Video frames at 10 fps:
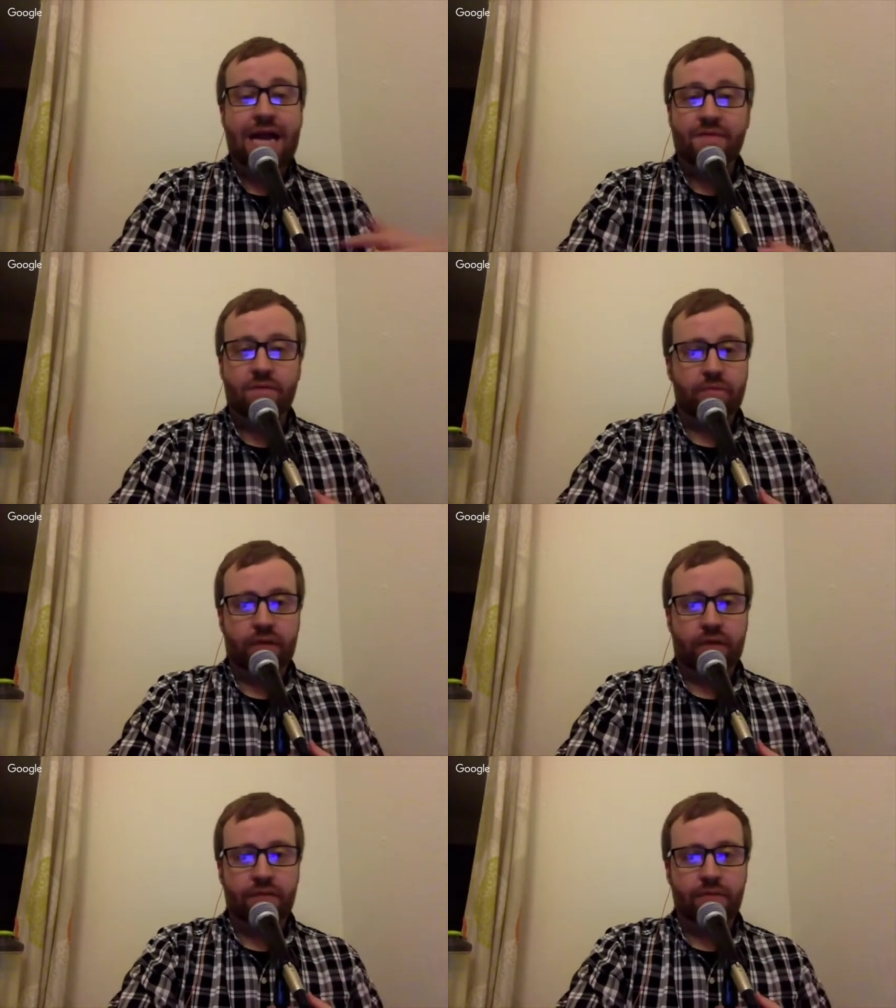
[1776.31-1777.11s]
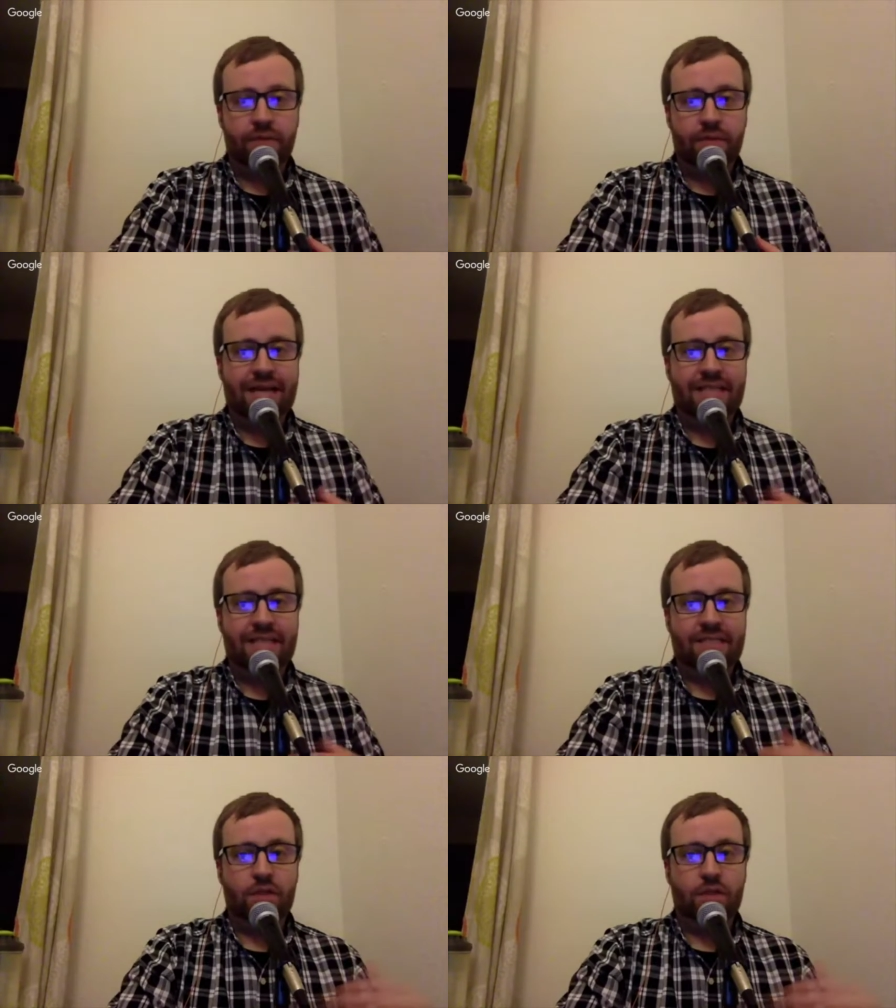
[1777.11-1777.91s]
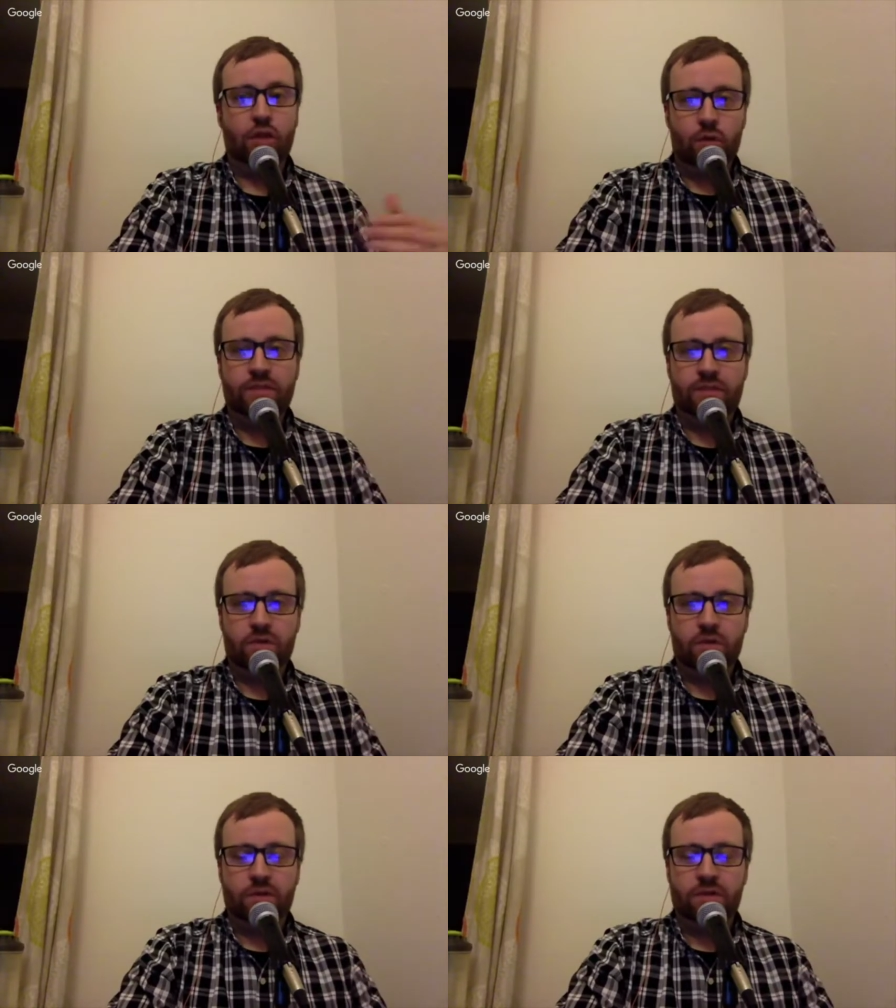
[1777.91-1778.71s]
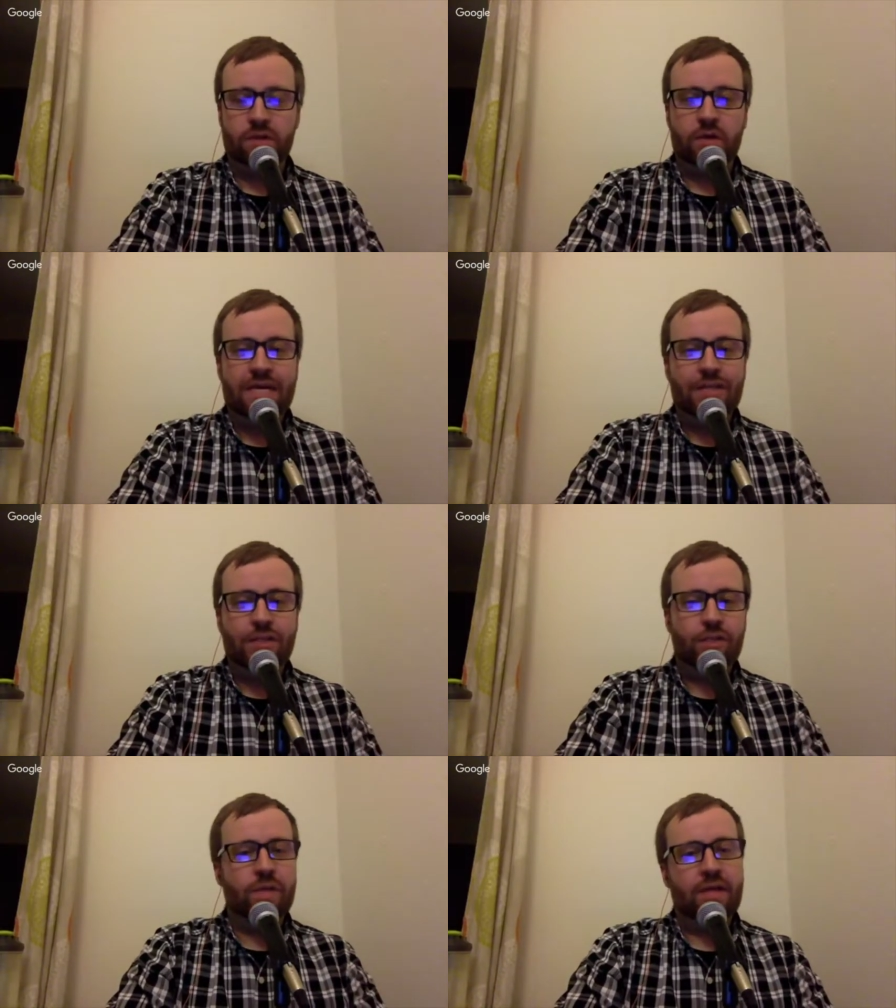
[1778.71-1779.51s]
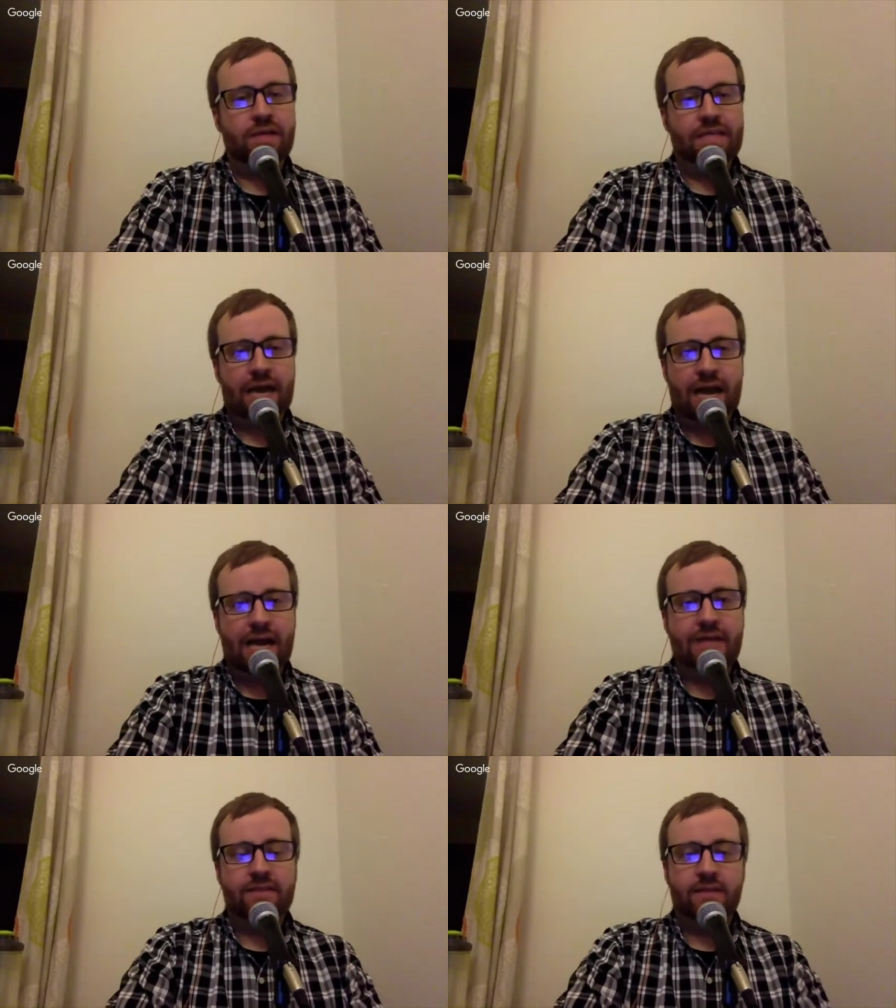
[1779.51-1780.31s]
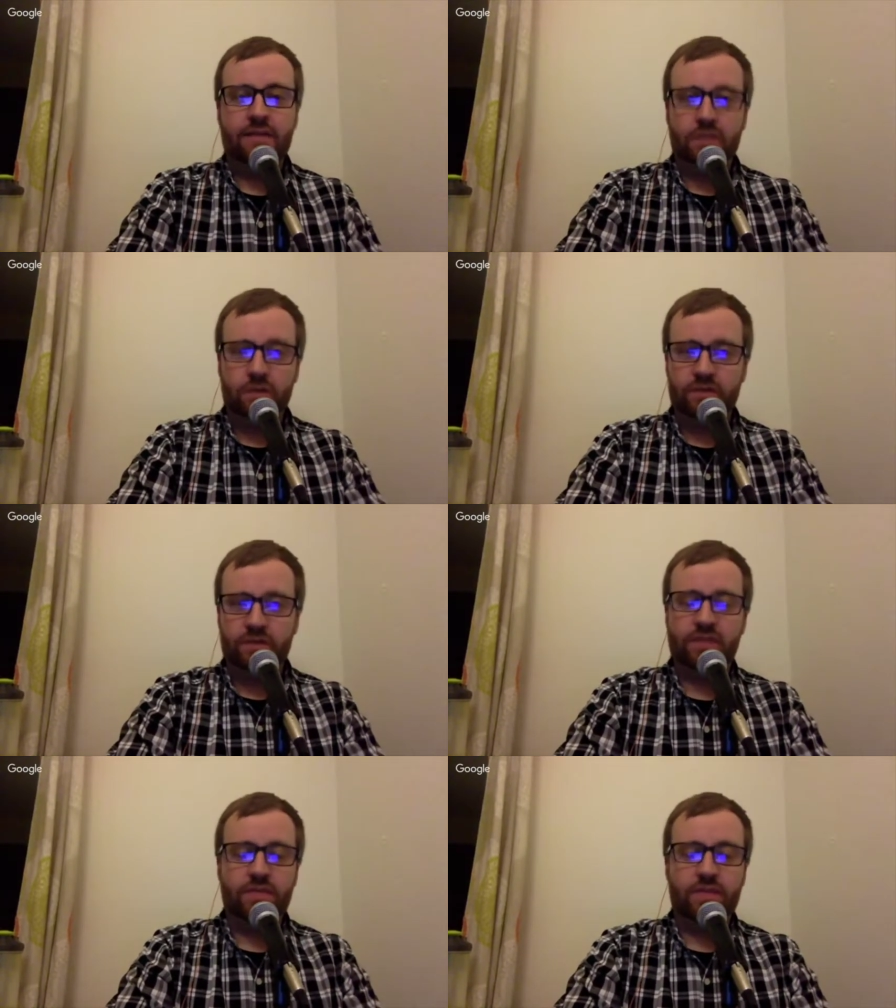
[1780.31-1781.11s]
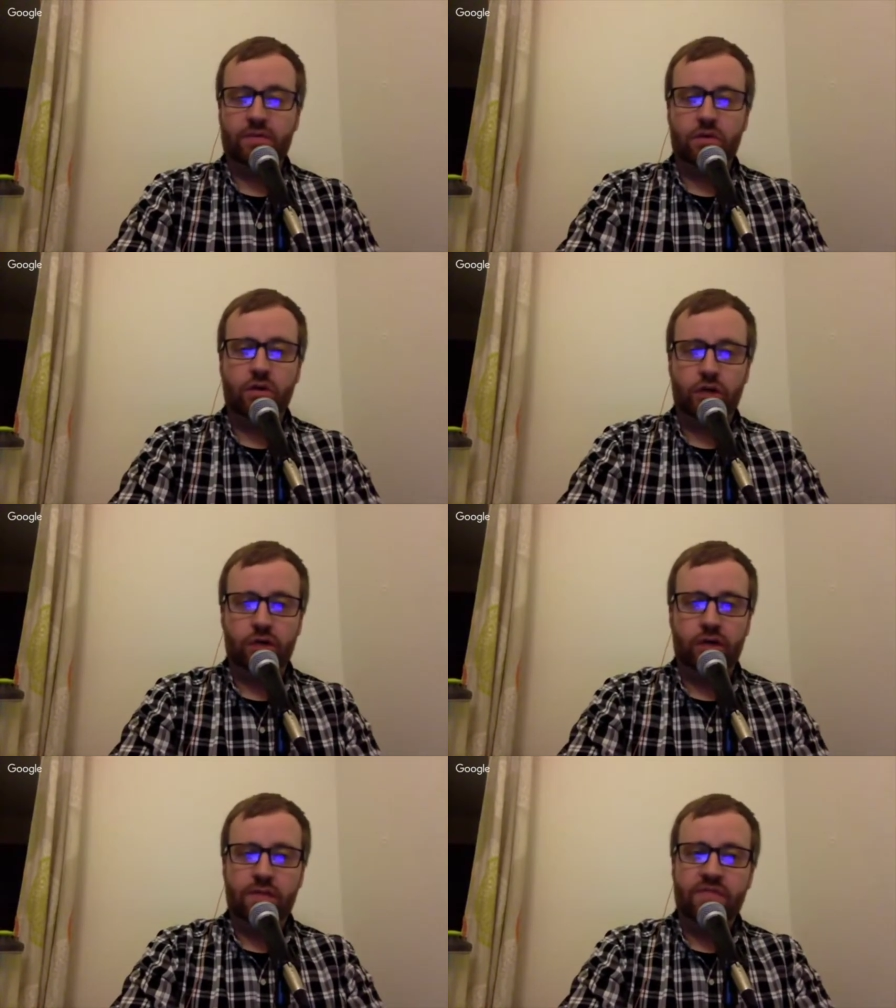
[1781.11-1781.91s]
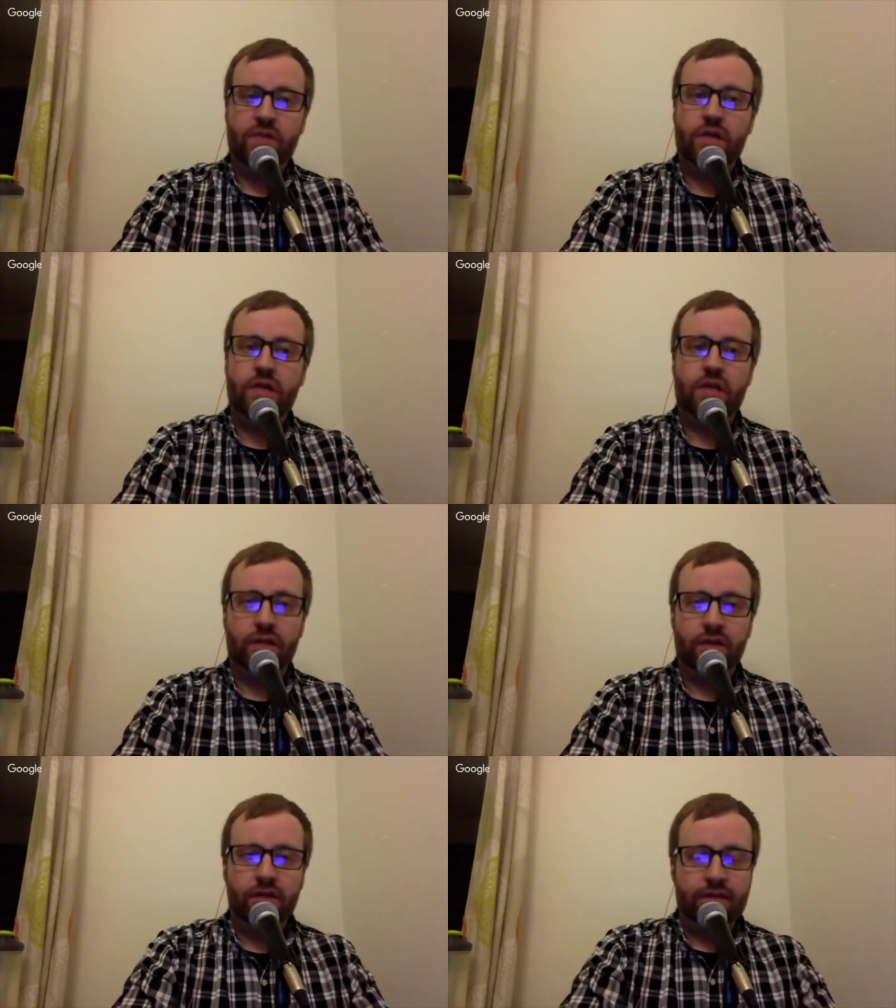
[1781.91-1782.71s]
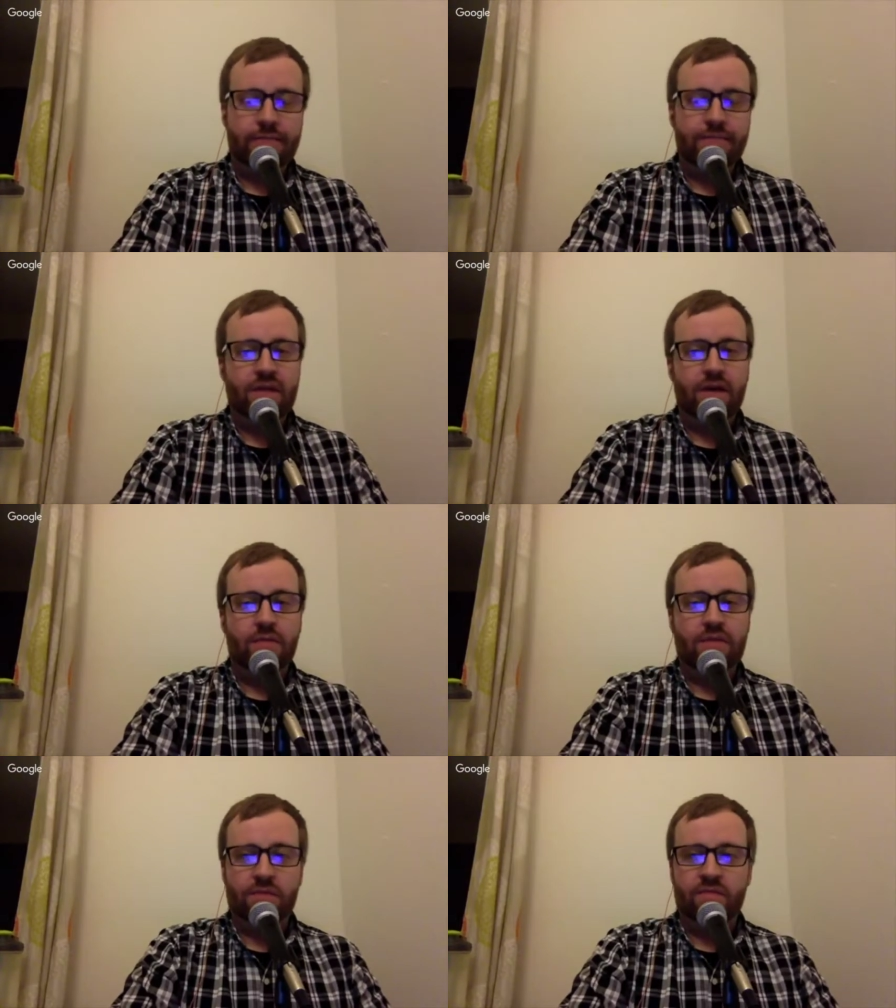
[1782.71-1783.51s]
I never played it, but it has some of the lowest scores. So just because it has exclusives doesn't mean they're all good. Let me be very clear. Um, yeah.